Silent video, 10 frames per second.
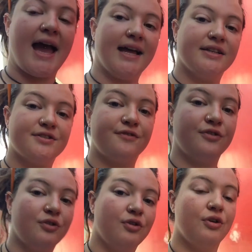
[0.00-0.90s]
and
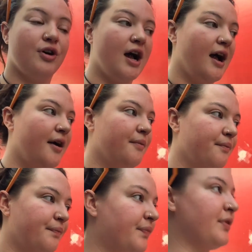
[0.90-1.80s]
for
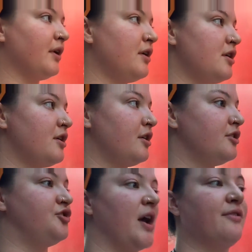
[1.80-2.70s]

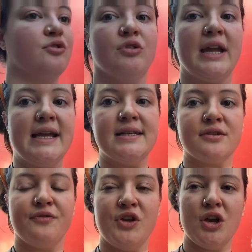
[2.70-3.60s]
general
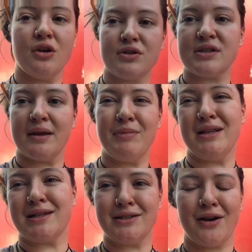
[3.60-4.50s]
ease of use. It
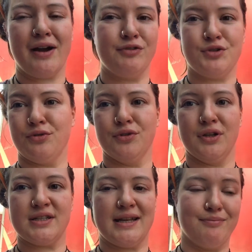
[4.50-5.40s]
means that I don't have a door
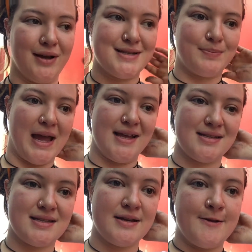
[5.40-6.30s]
that's in my
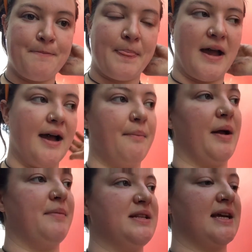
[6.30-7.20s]
space.
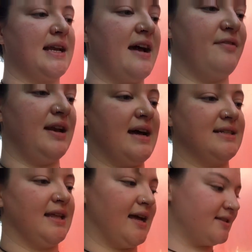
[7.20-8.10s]
It means I can have a
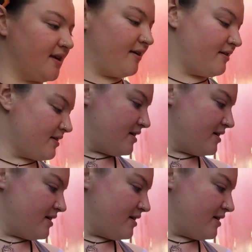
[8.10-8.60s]
ladder there. So